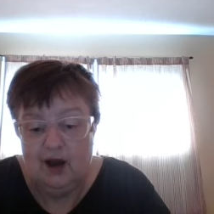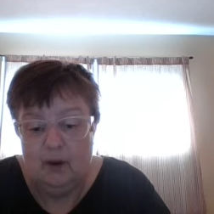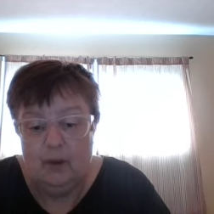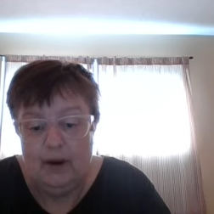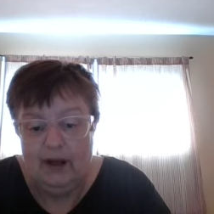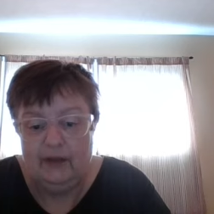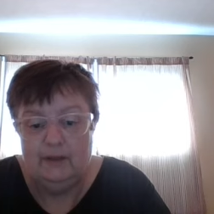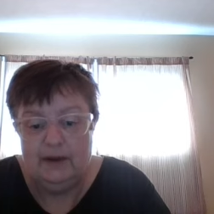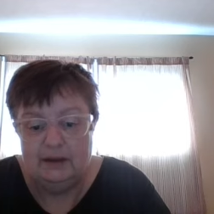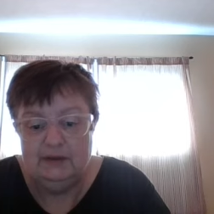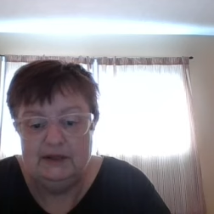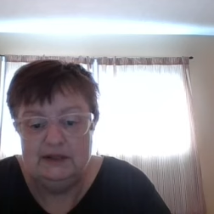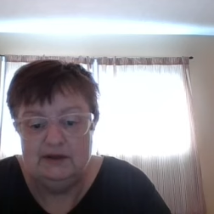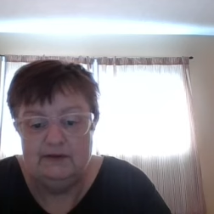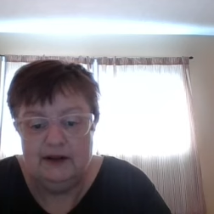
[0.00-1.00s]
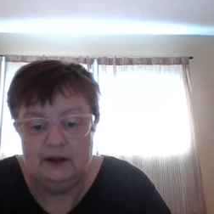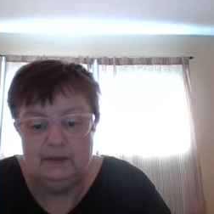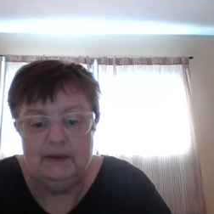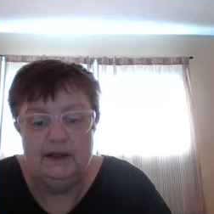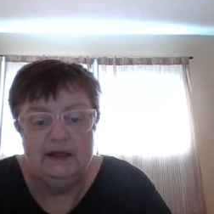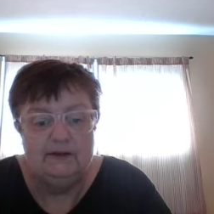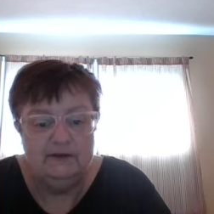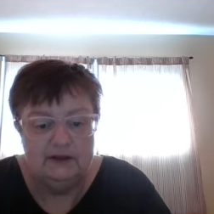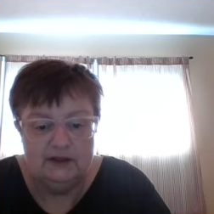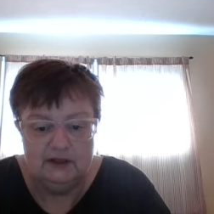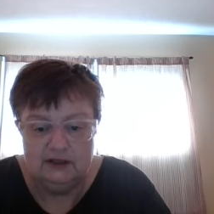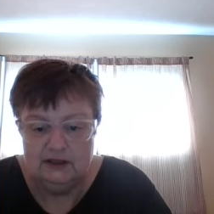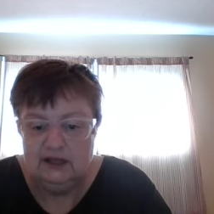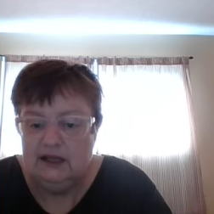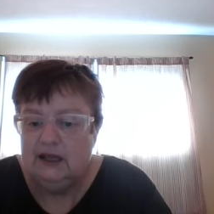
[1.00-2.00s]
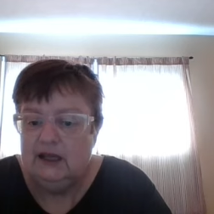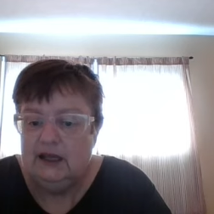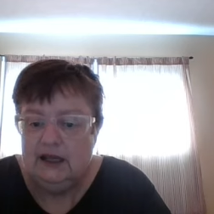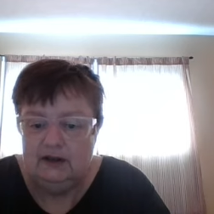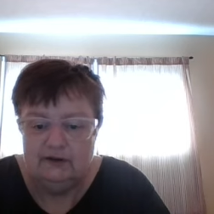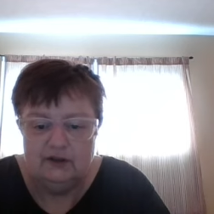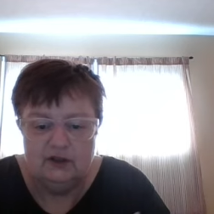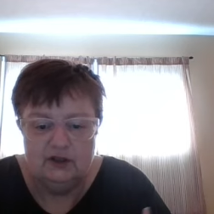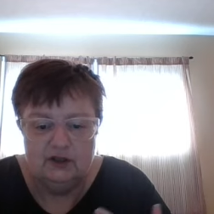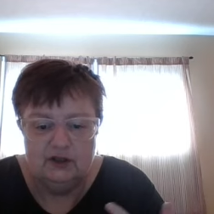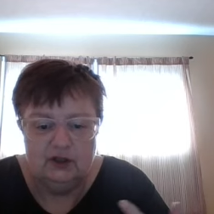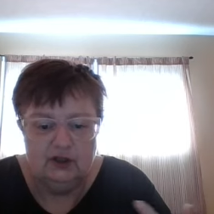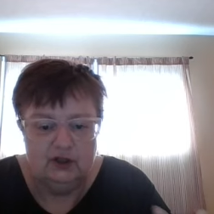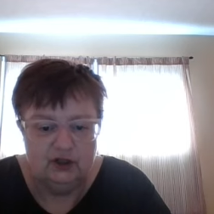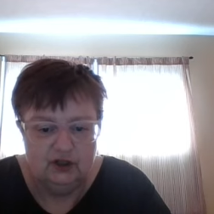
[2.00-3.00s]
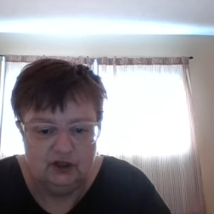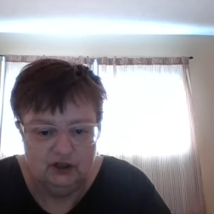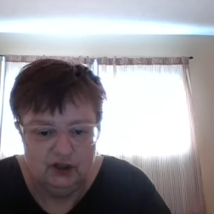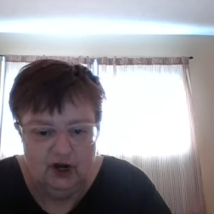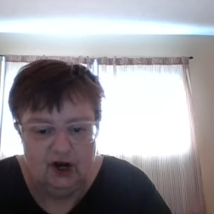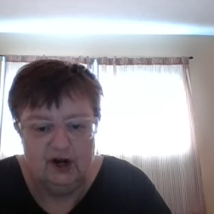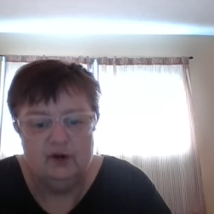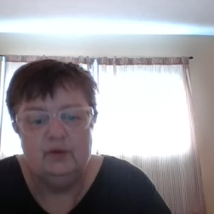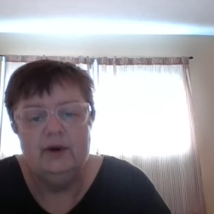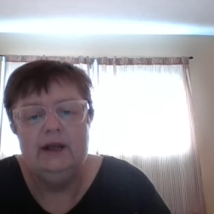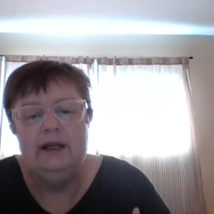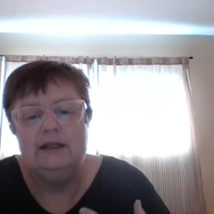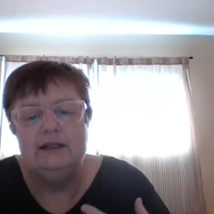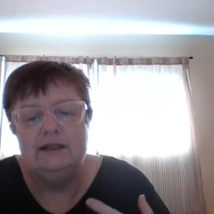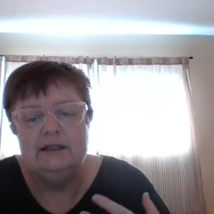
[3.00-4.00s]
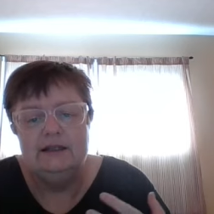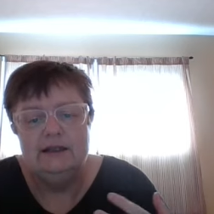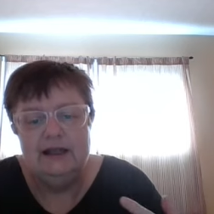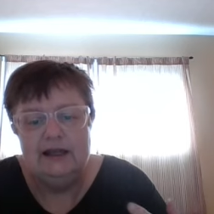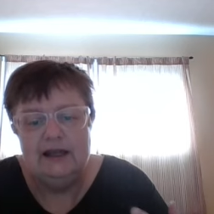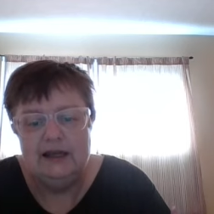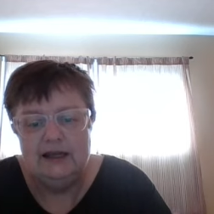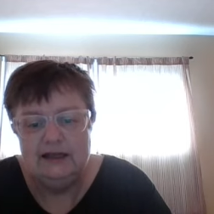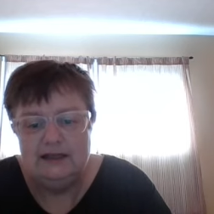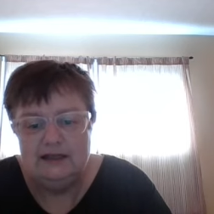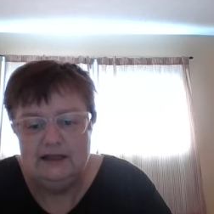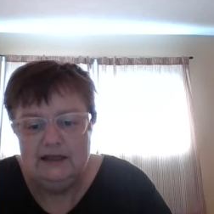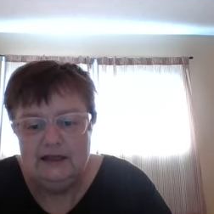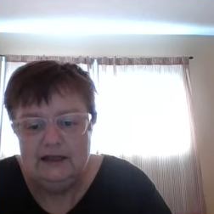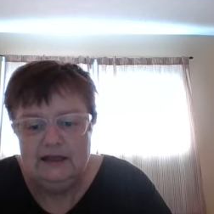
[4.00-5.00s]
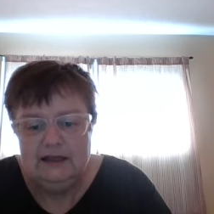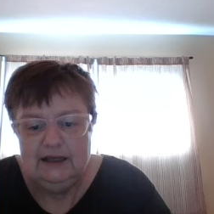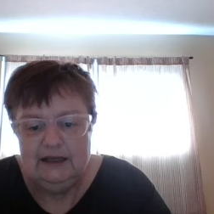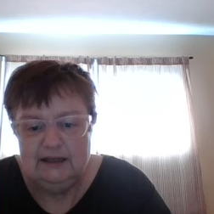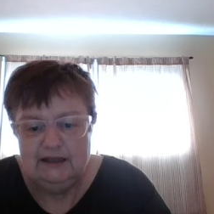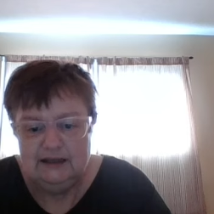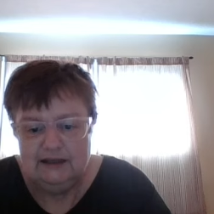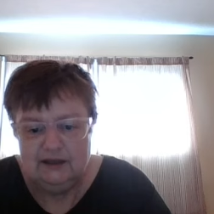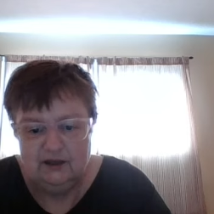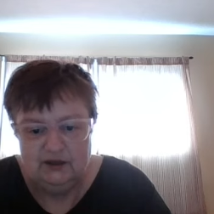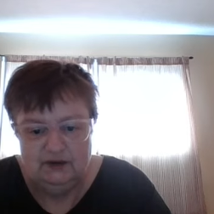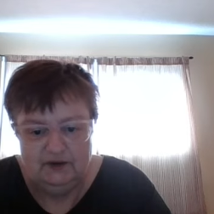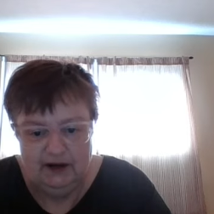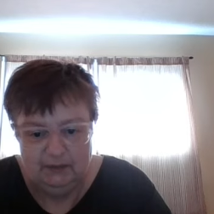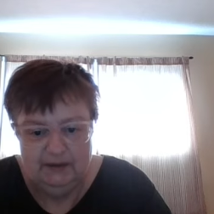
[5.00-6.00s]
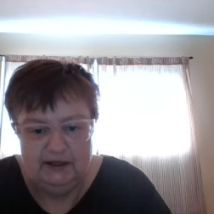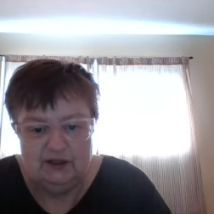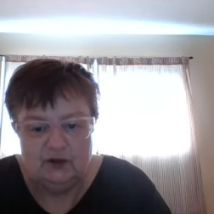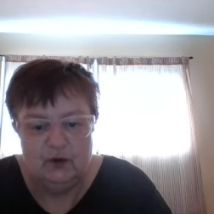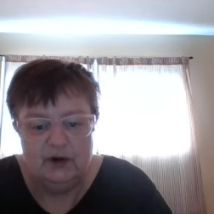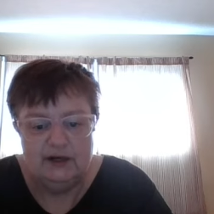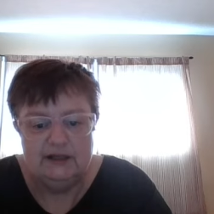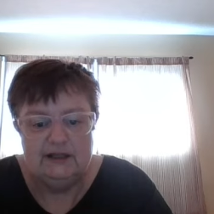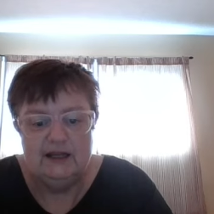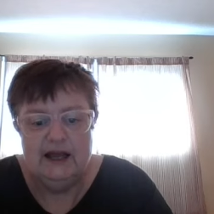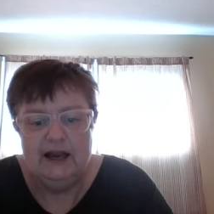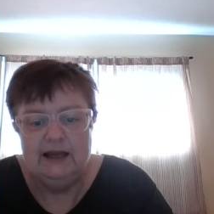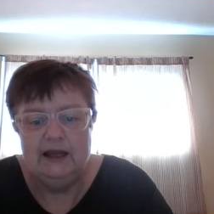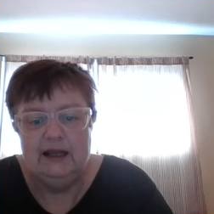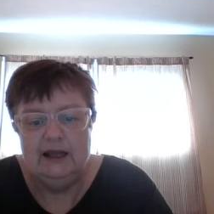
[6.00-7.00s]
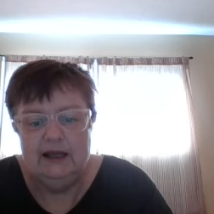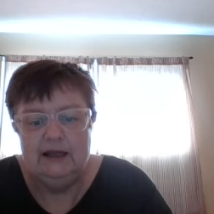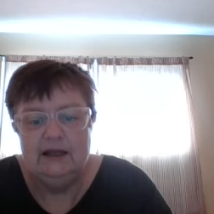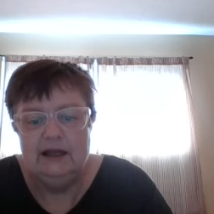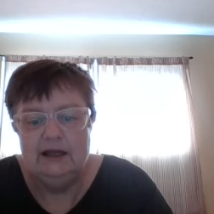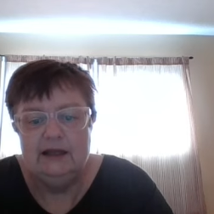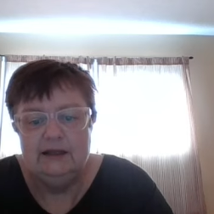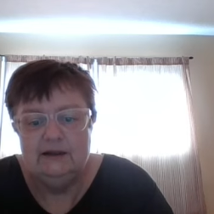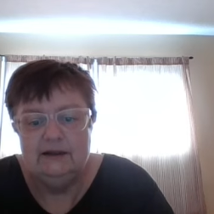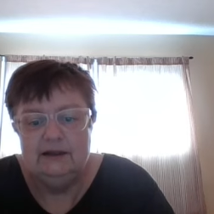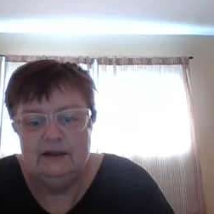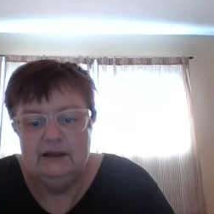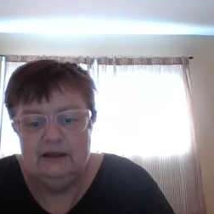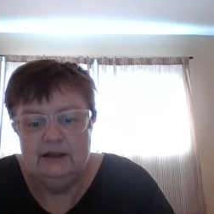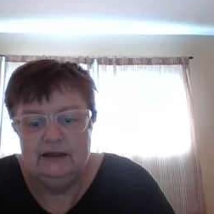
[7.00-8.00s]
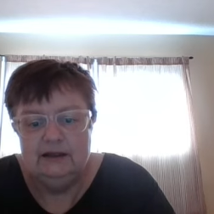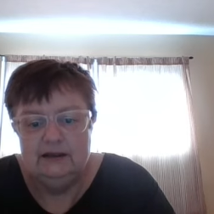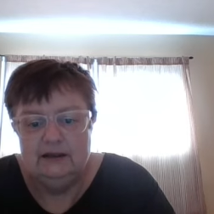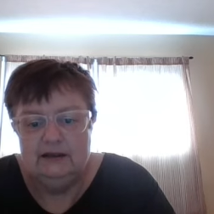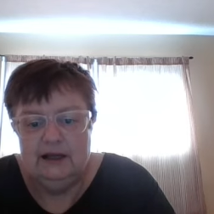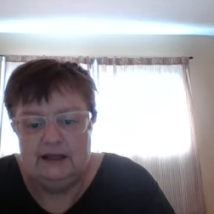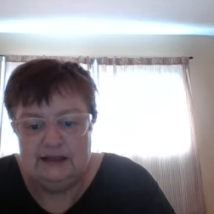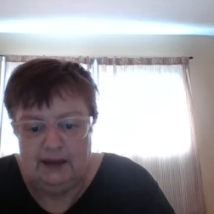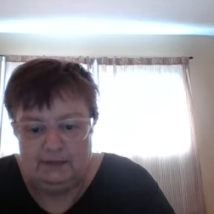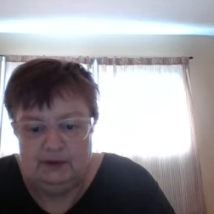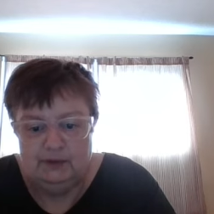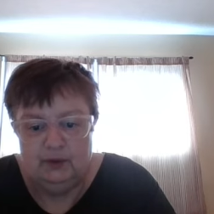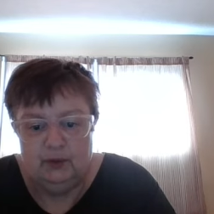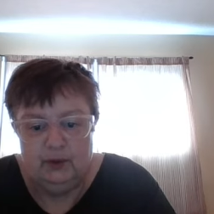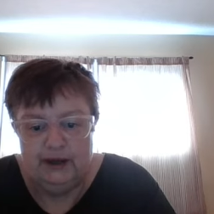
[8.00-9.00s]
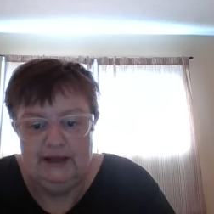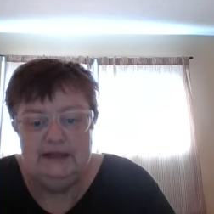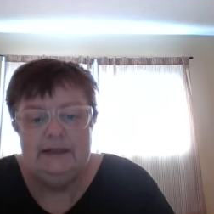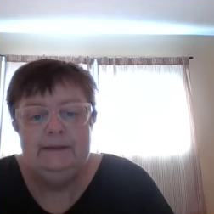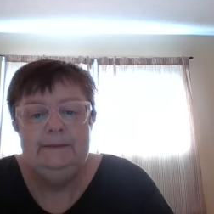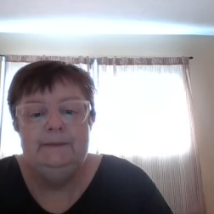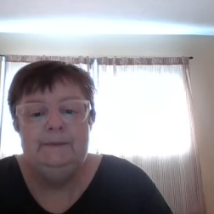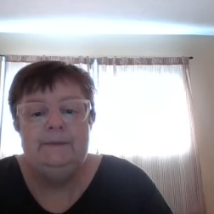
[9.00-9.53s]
well the baby is developing, if it's good heart rate and it's developing its organs at a acceptable rate.